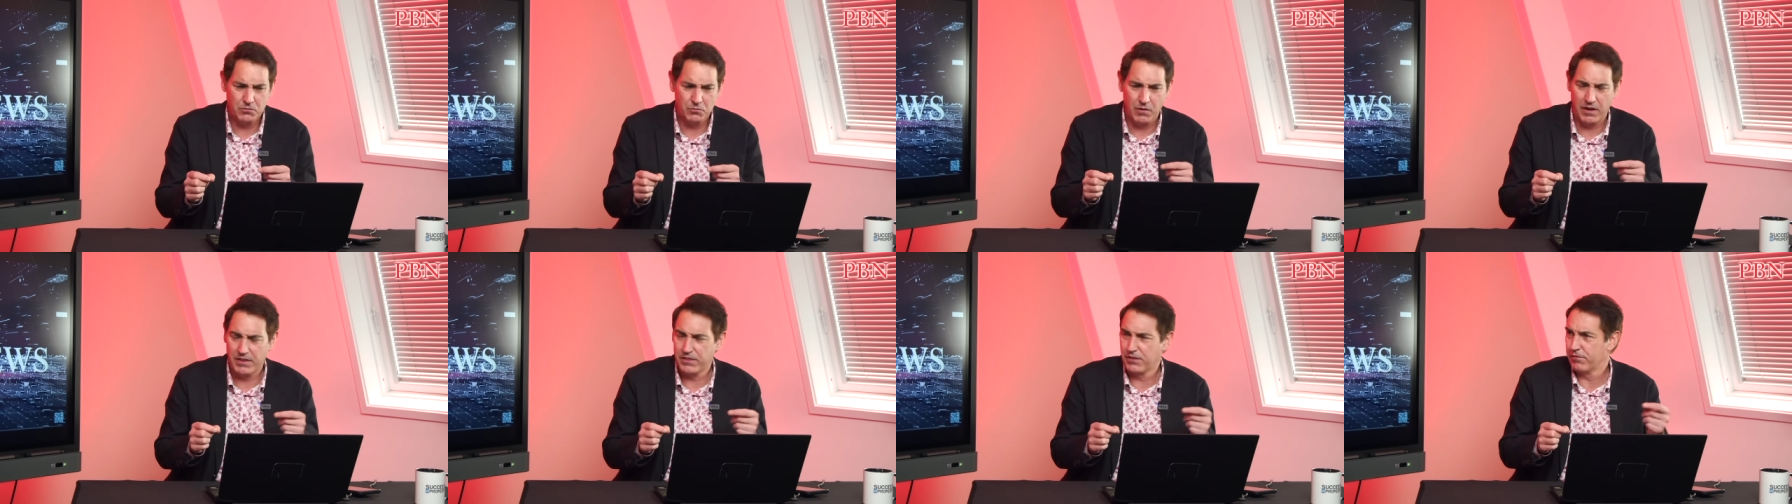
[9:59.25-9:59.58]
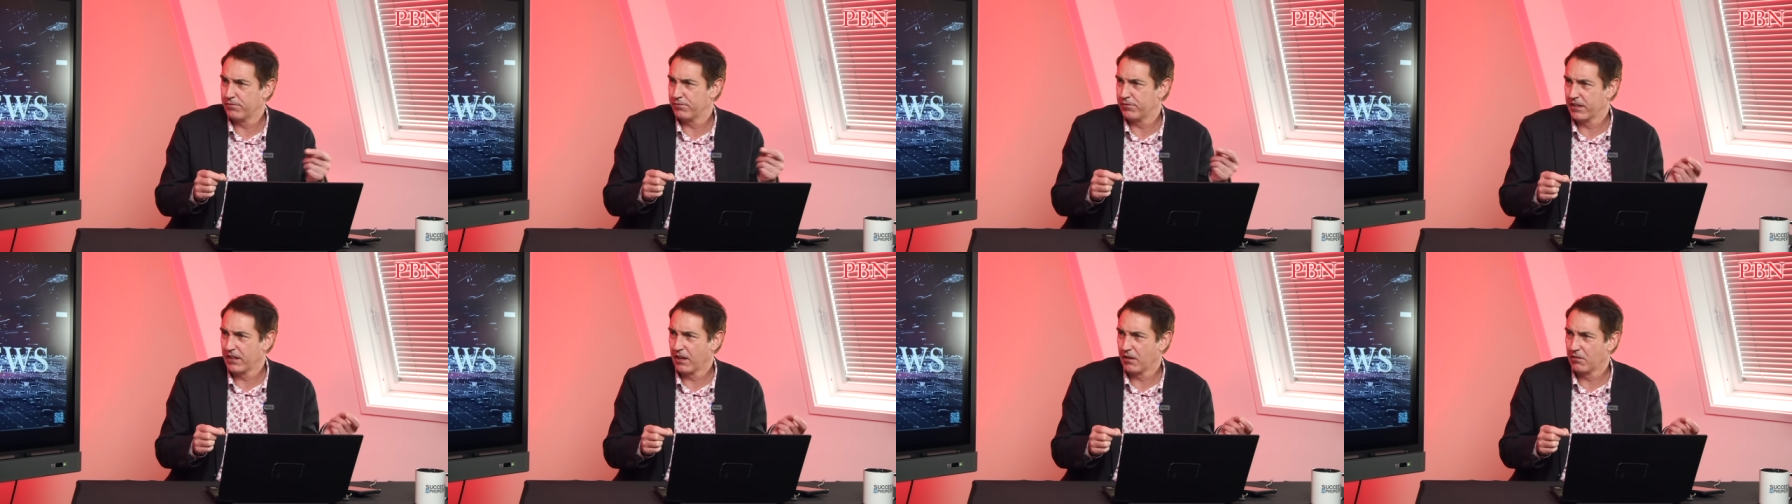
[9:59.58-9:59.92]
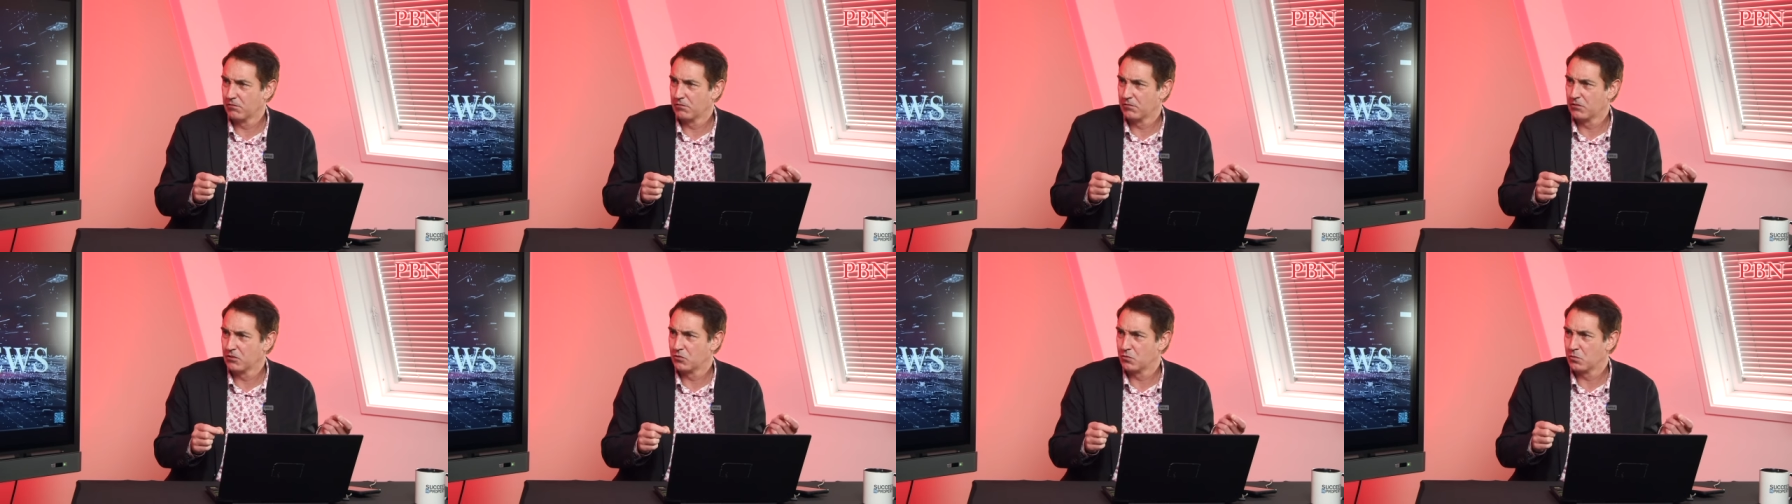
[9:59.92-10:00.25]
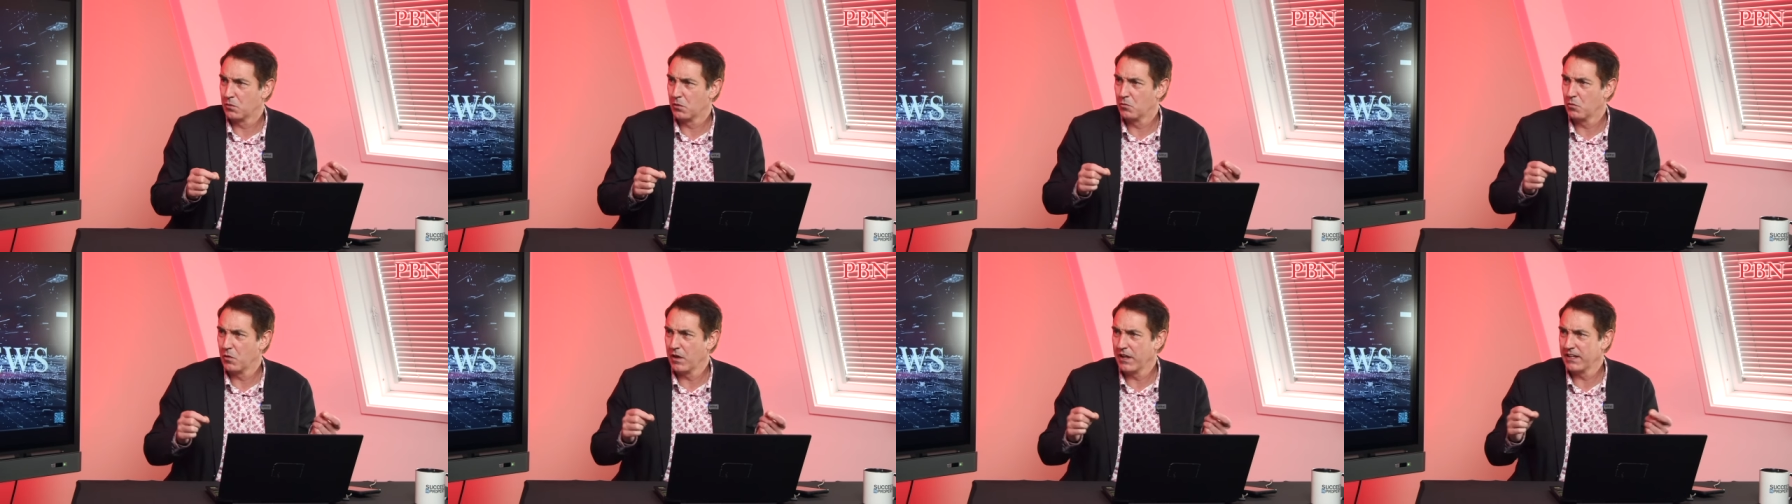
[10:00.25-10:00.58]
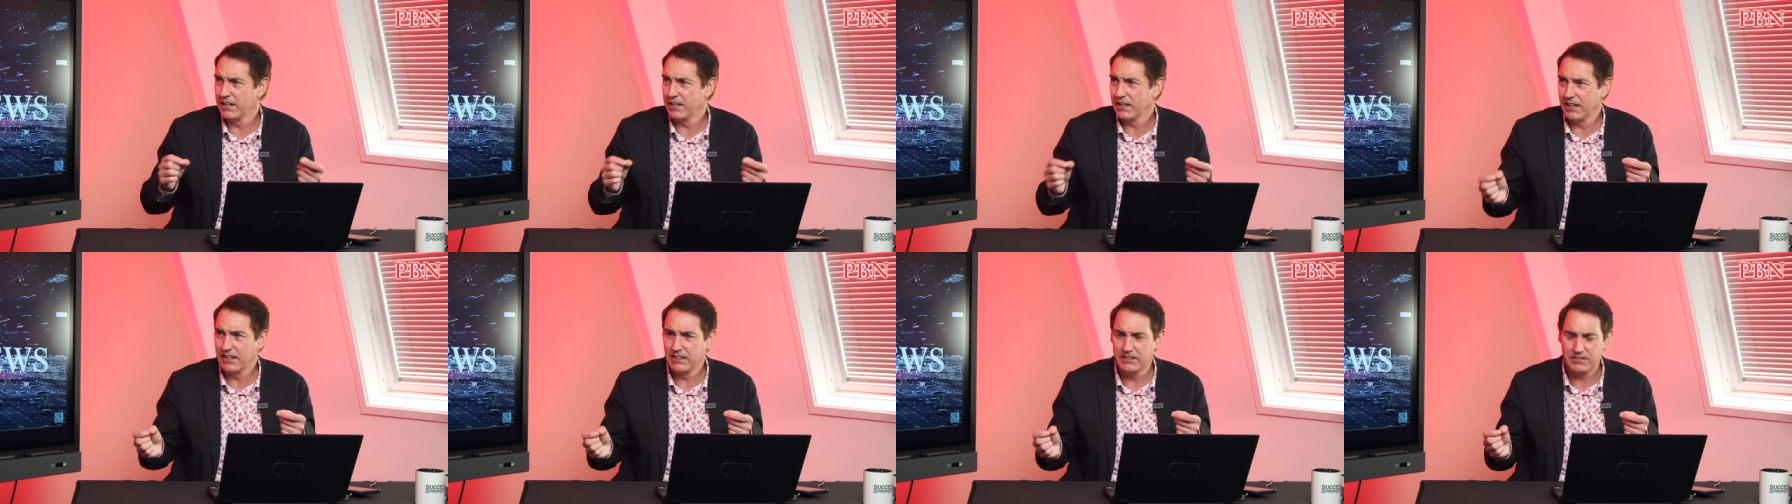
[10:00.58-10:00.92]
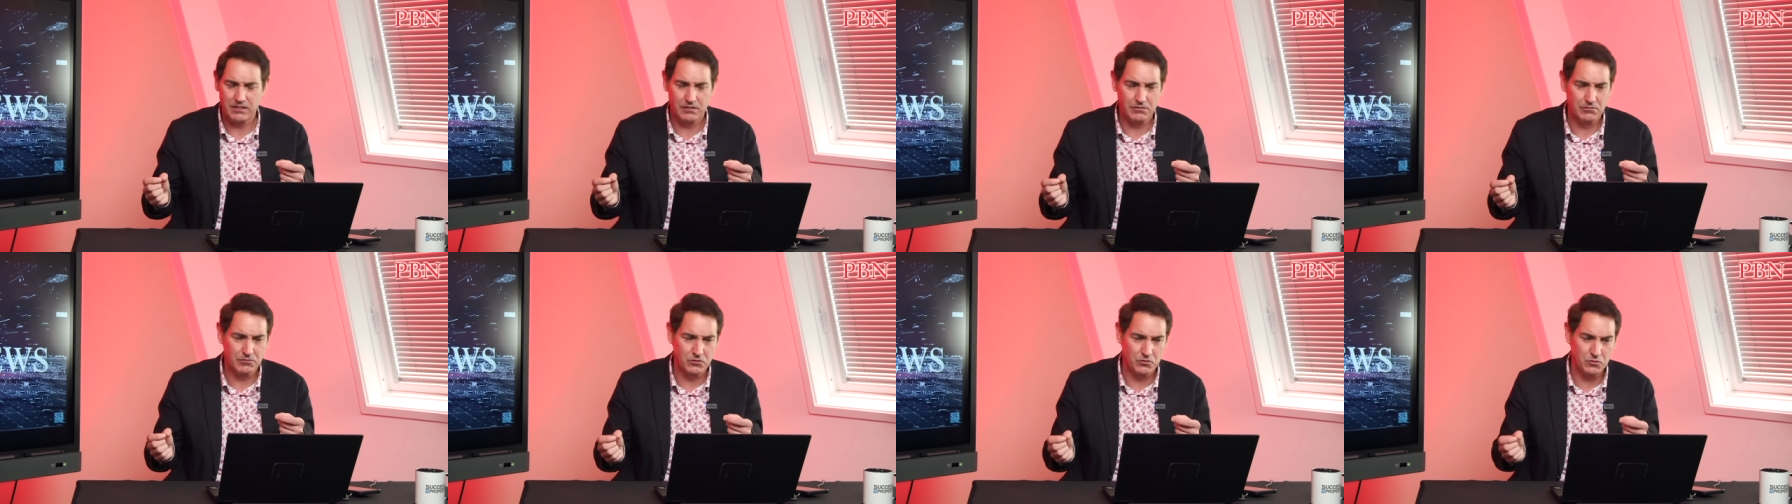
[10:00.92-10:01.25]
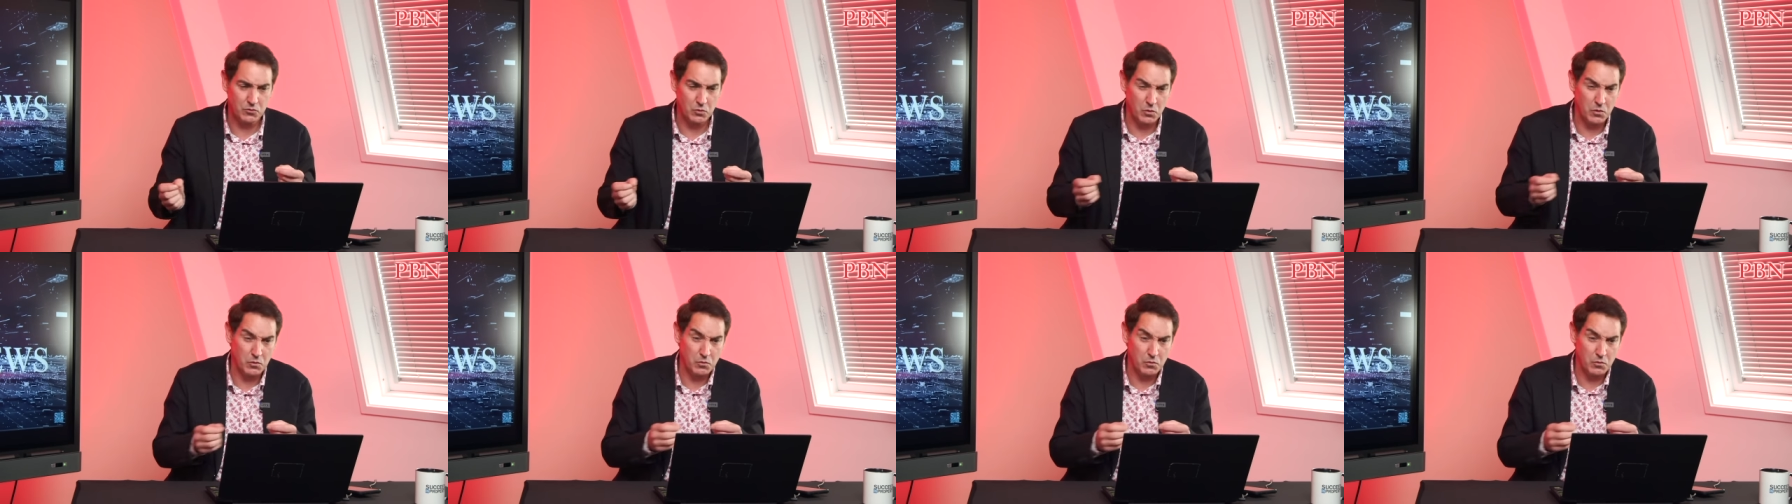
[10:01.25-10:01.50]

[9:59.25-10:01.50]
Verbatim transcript: whether freeholders will win, leaseholders will